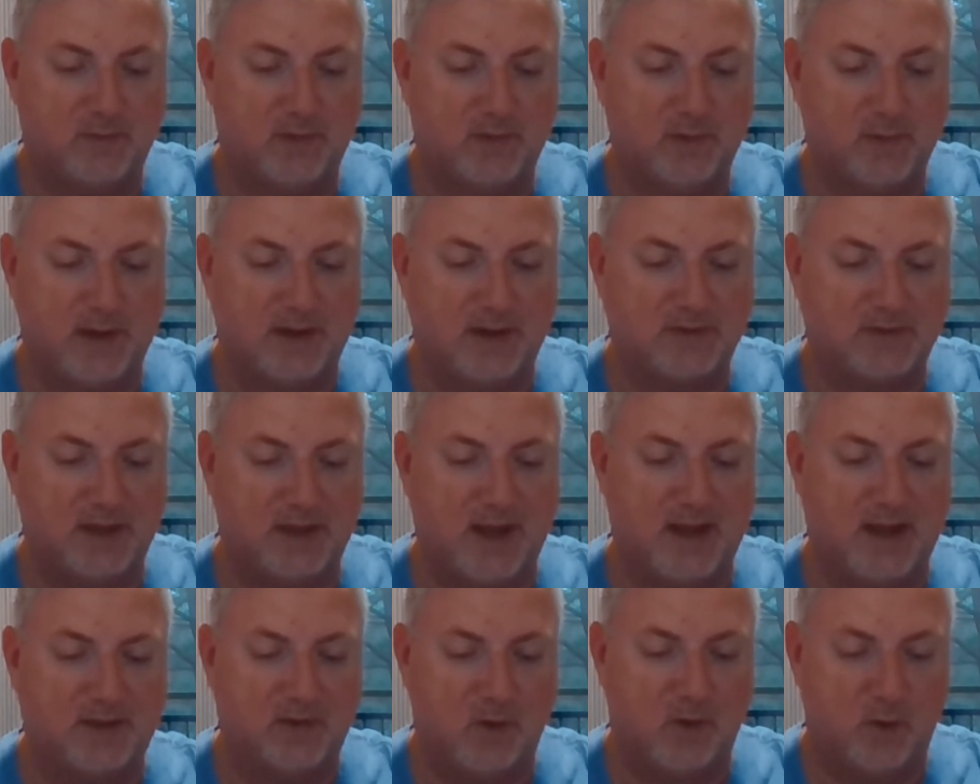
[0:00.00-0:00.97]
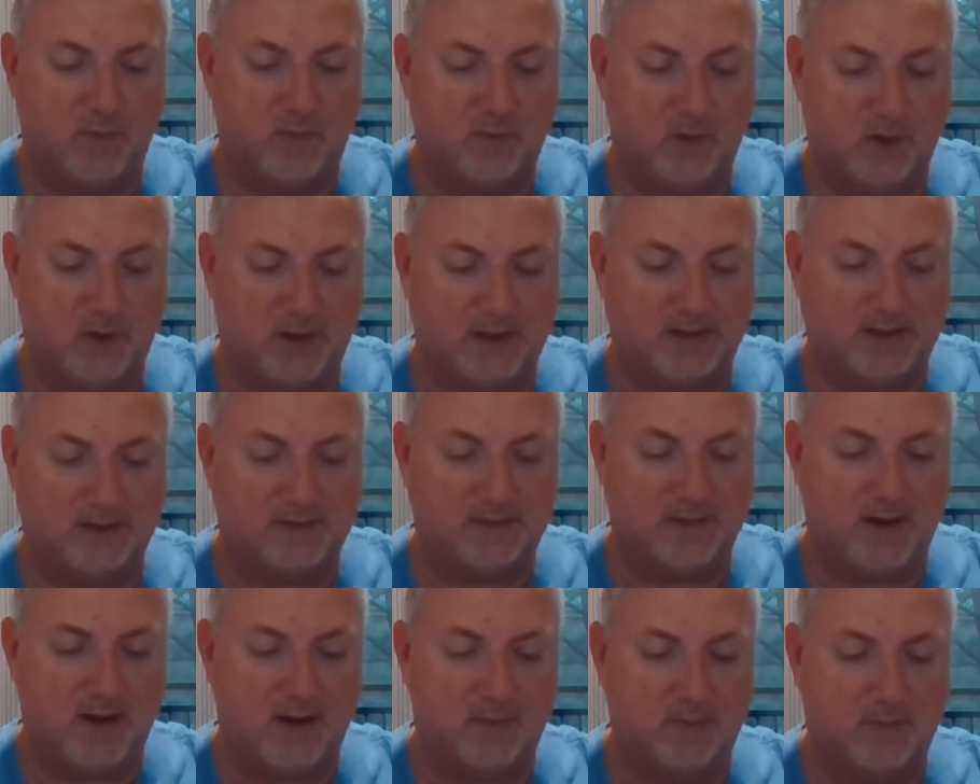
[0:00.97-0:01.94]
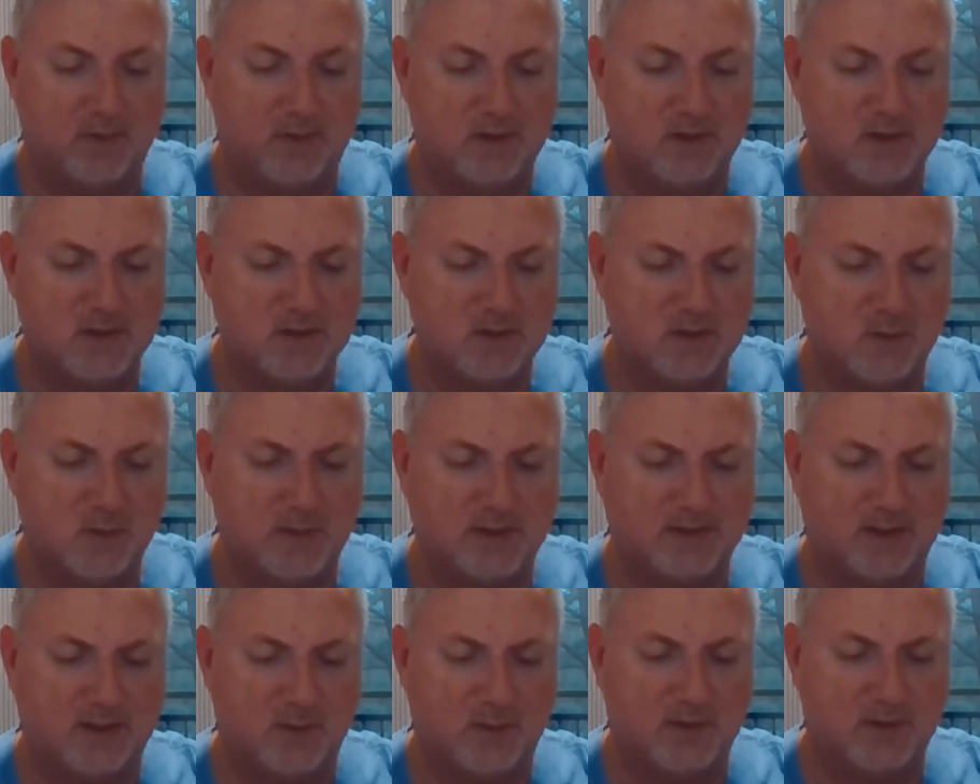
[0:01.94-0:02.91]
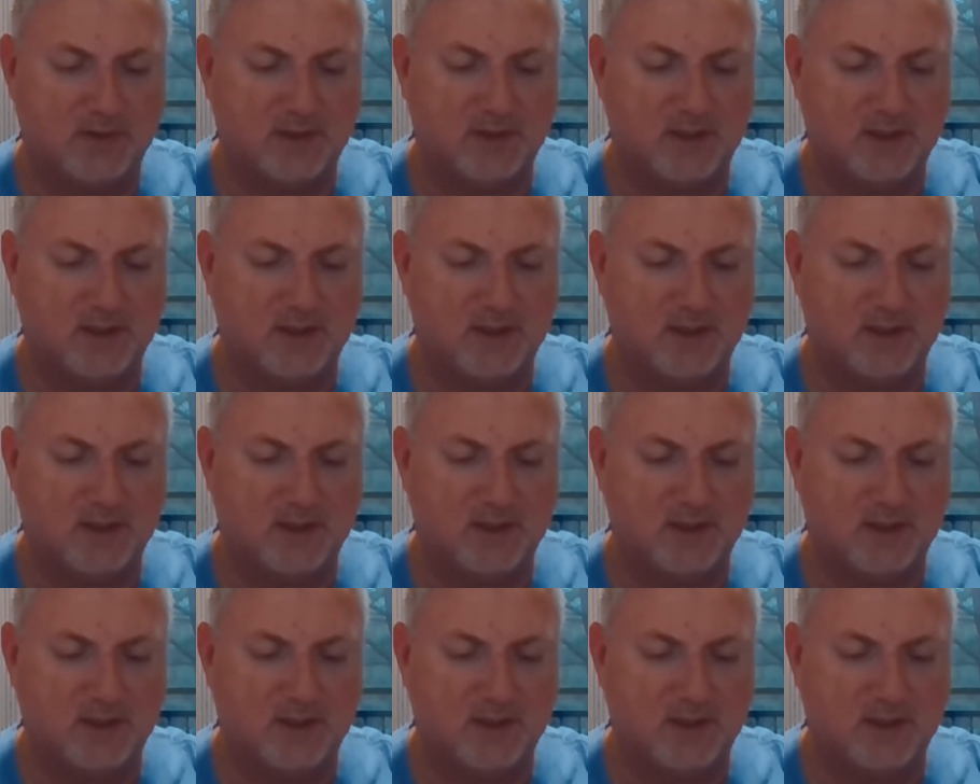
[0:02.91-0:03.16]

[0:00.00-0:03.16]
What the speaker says: we actually had the overlook at the top. No, wait a second, where is it?